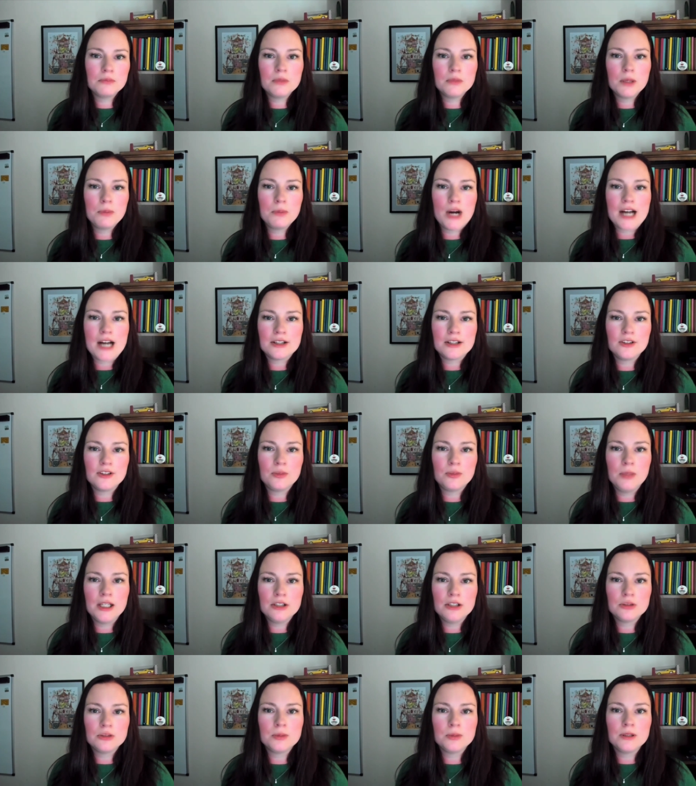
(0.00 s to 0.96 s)
practice
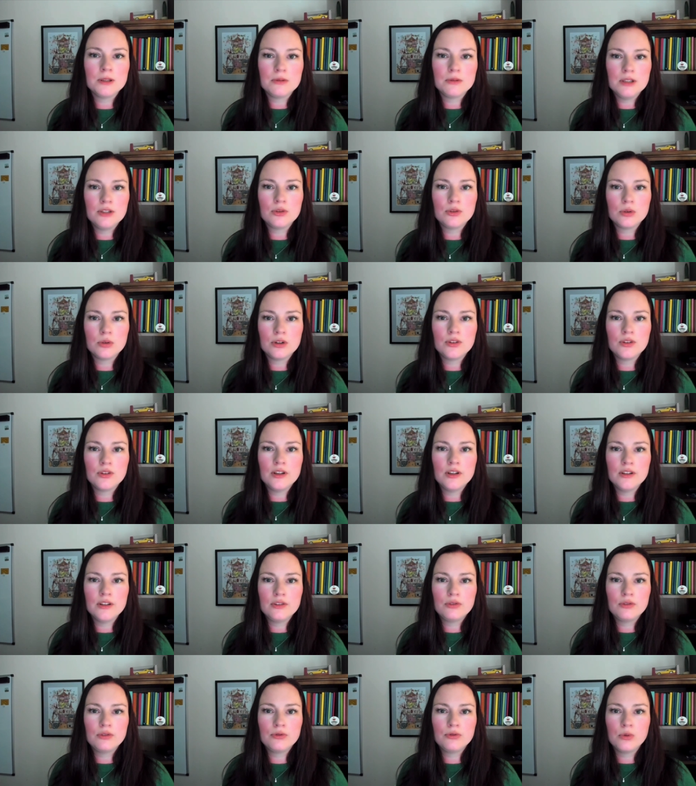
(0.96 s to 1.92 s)
management
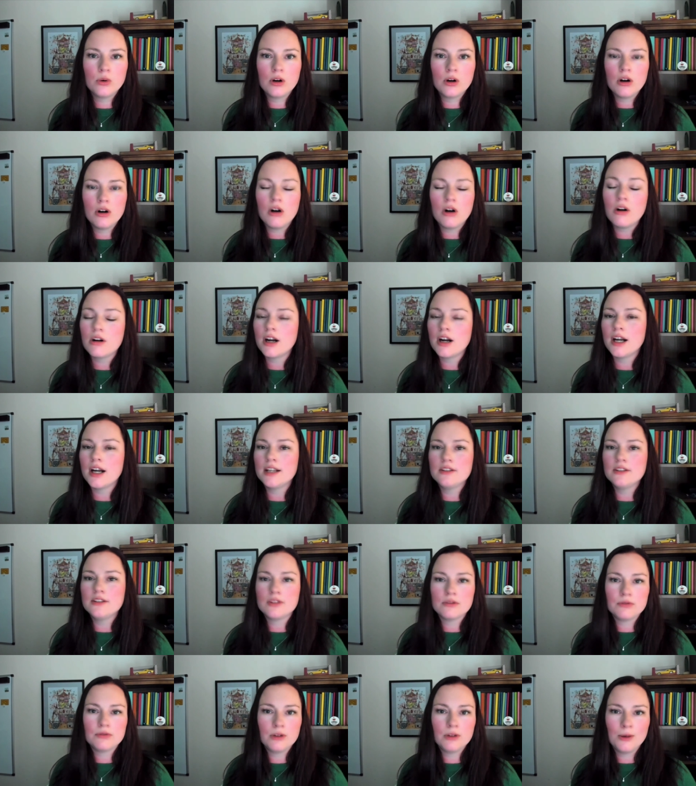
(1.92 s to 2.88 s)
resources for all
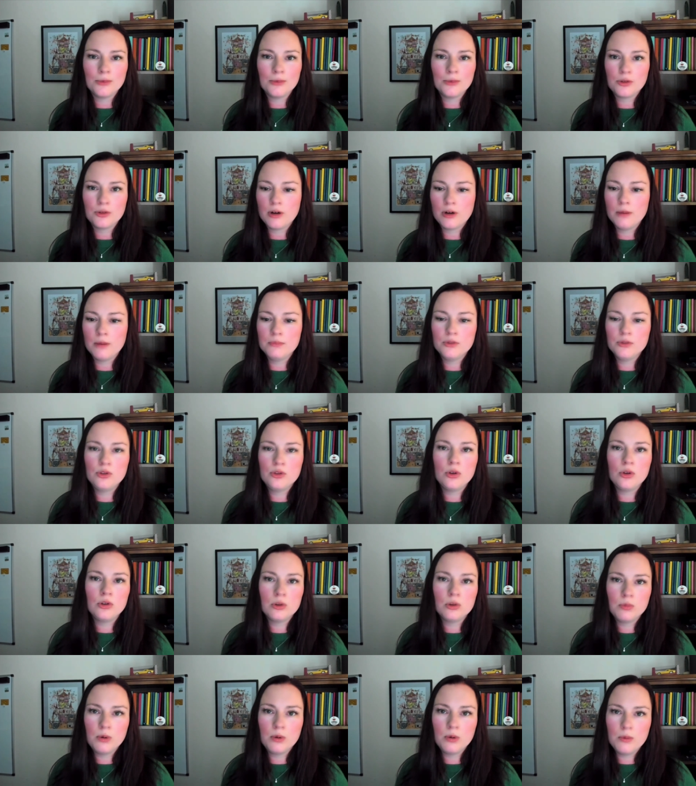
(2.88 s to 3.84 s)
kinds of firms, from
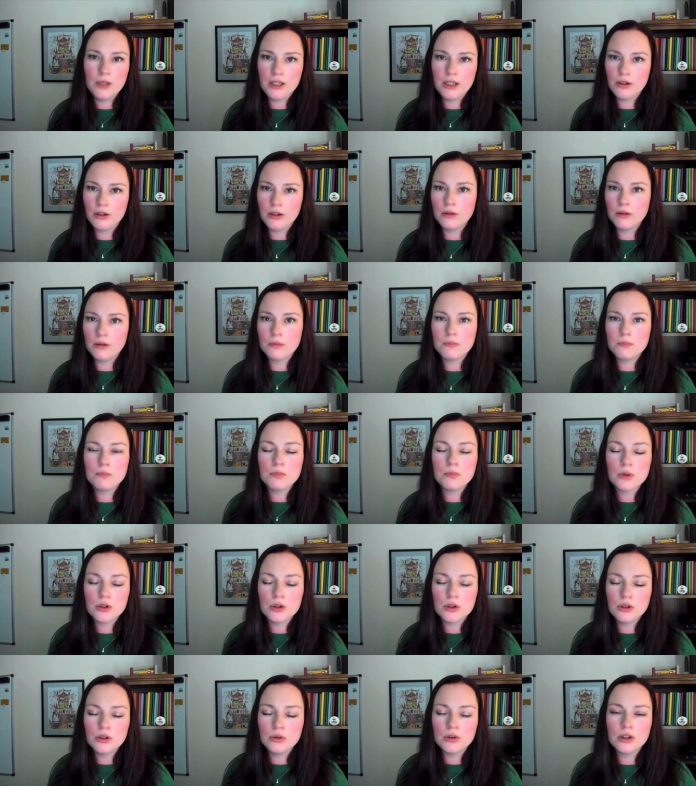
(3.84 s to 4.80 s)

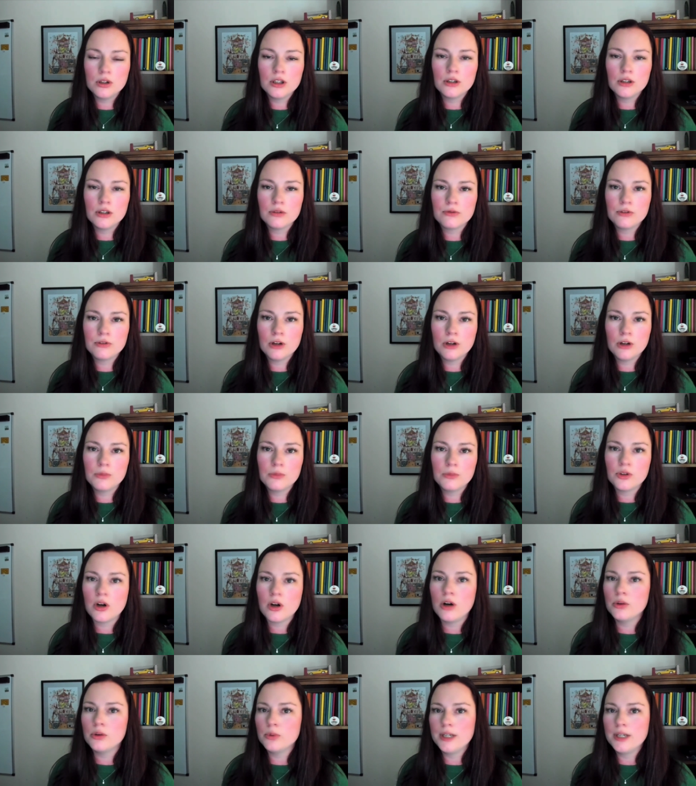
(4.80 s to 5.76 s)
solopreneur firms
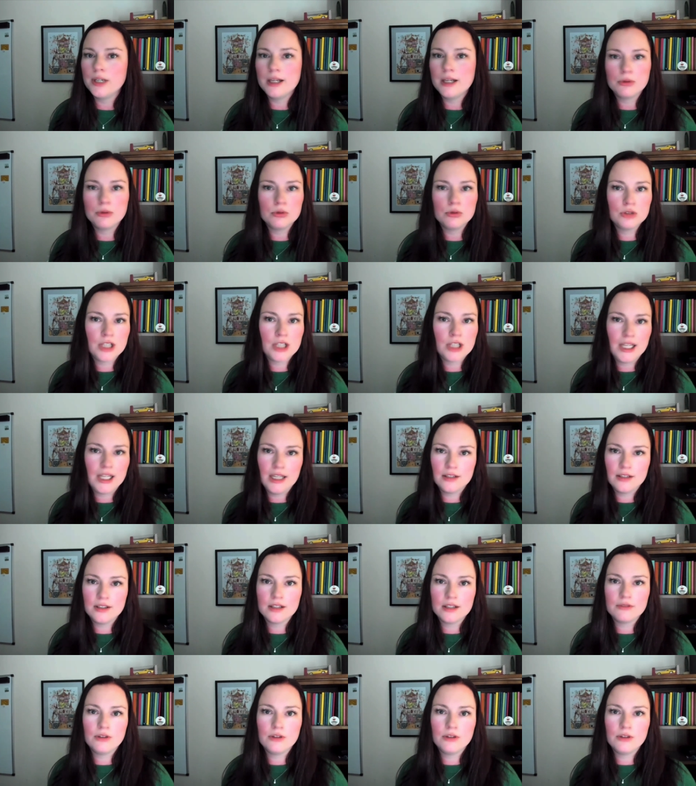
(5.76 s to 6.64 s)
all the way up through gigantic